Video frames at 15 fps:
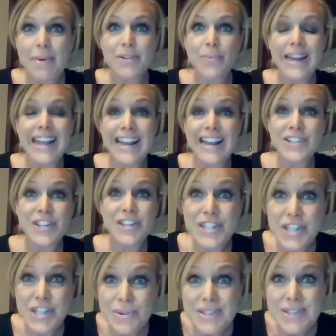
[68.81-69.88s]
but ready to
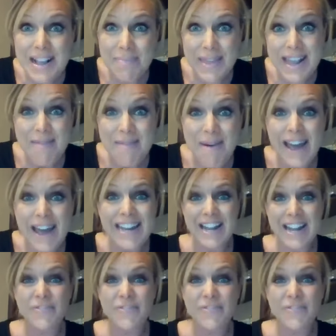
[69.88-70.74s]
actually do something about it.